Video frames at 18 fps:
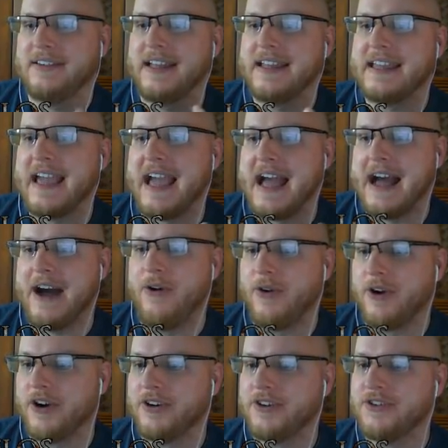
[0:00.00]
how
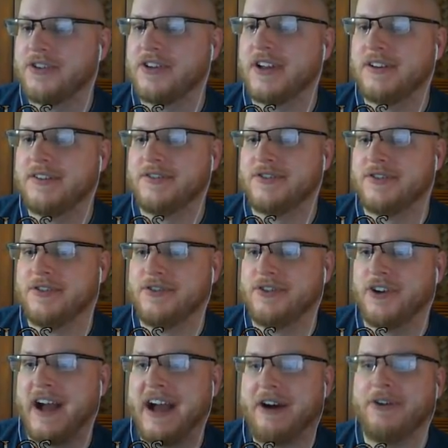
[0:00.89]
are you going
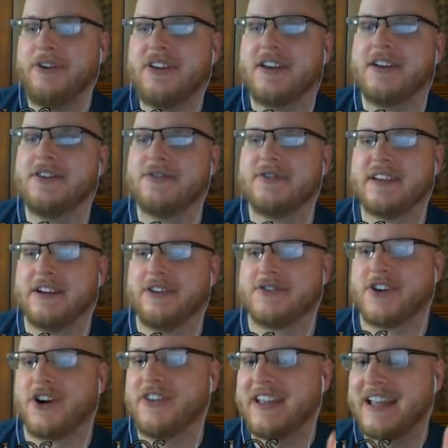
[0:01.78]
to do
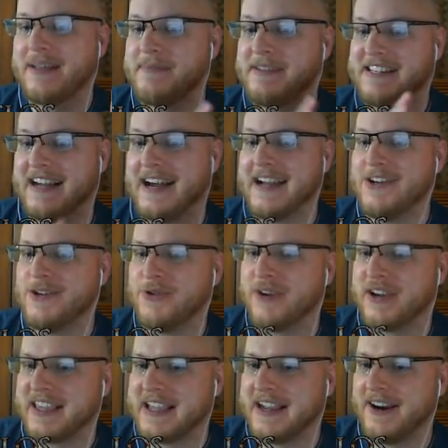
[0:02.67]
guilds? Are they going to be tied to
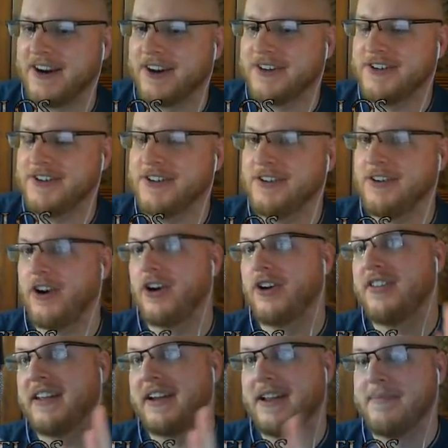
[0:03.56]
a character? Or
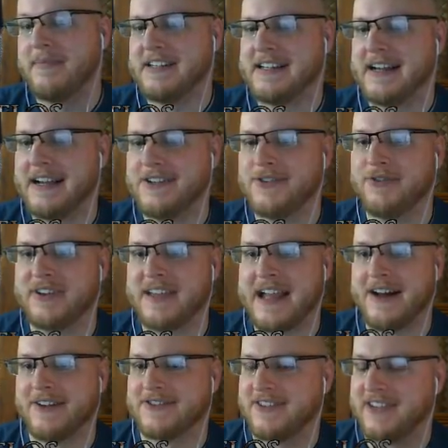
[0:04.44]
are they going to be tied to a
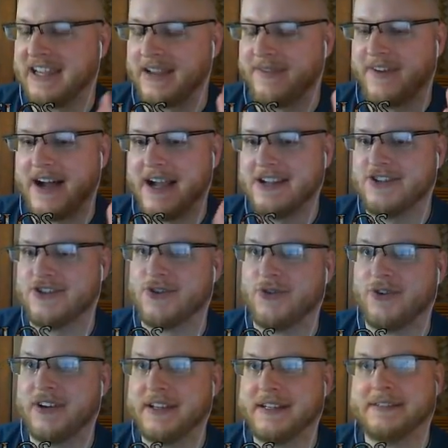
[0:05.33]
count? So if I
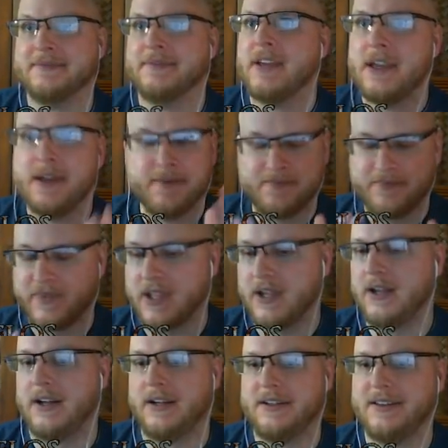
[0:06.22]
join
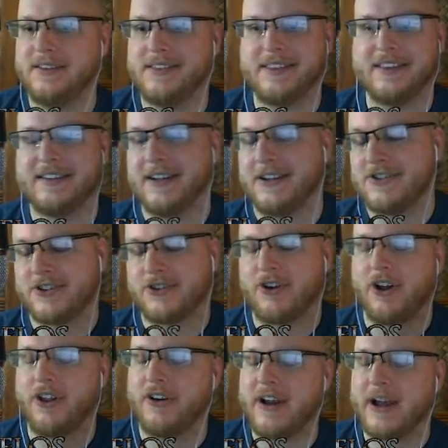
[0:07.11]
the Dungeon
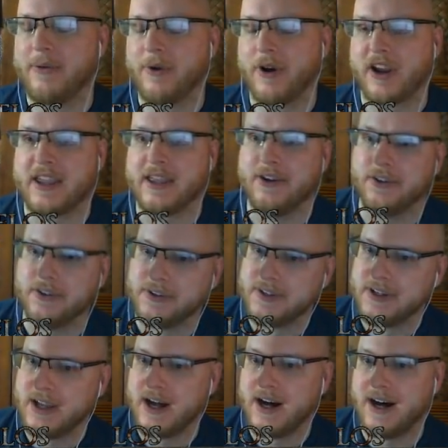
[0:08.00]
Crawler Network Guild
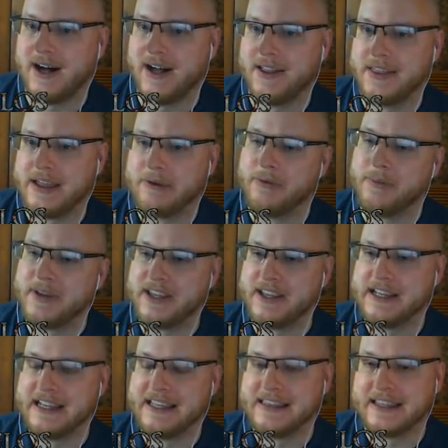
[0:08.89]
that will
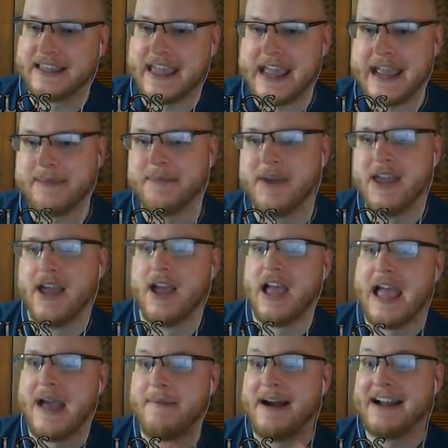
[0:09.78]
be in the game,
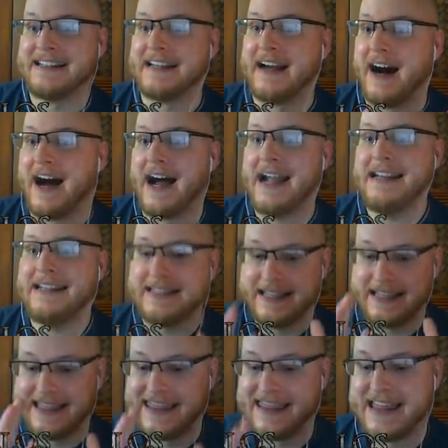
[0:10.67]
am I tied
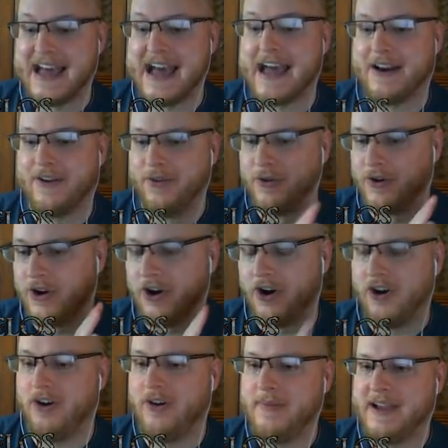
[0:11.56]
to that on
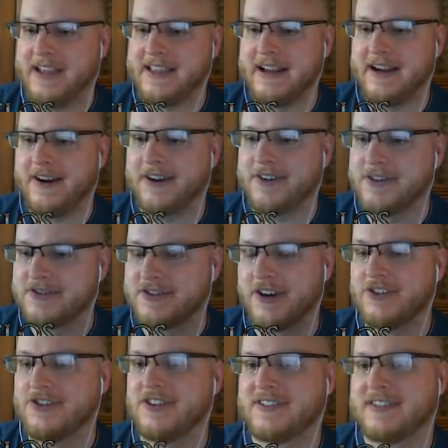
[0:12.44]
all my characters,
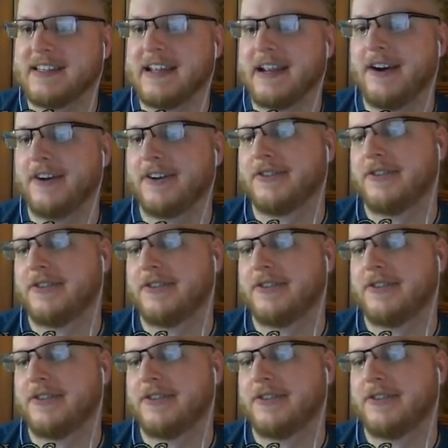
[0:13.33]
or just the character?